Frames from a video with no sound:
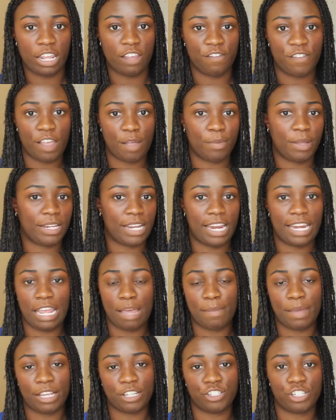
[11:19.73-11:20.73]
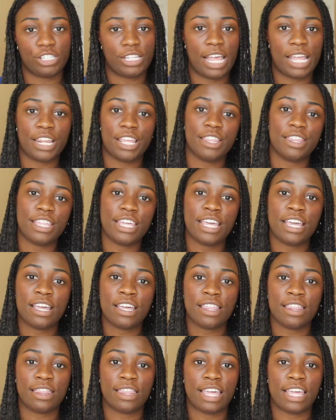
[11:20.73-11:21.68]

any family dynamics, just anything